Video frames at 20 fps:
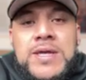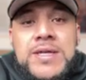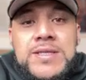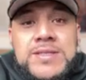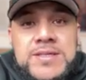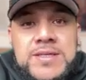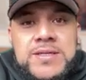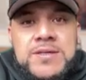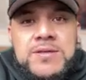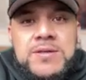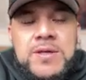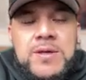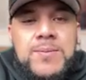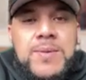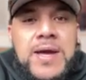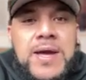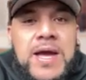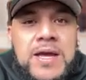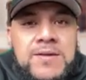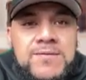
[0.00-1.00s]
eating
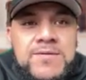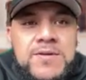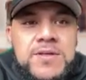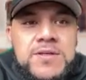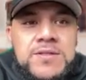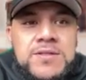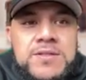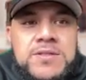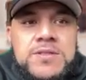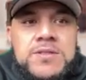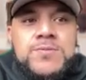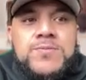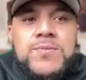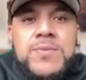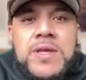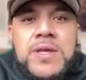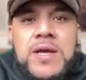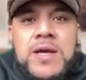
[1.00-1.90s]
behaviors,